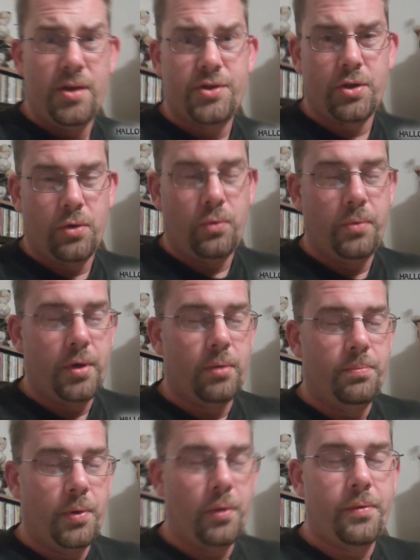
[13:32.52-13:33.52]
So, we are
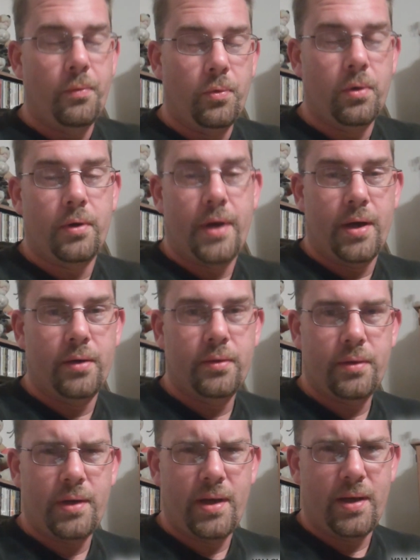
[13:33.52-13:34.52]
both worn out,
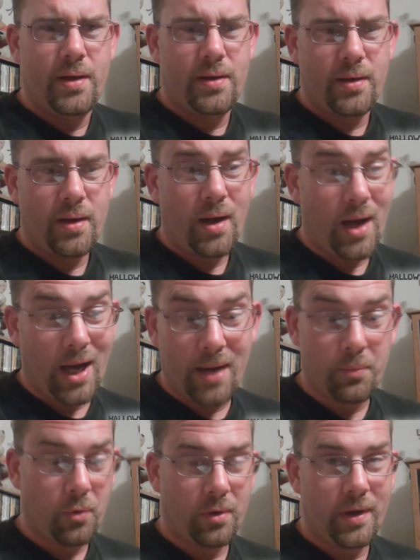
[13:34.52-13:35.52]
and
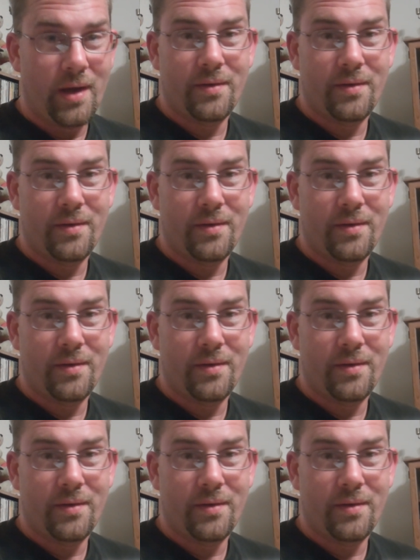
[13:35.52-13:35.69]
I'm worn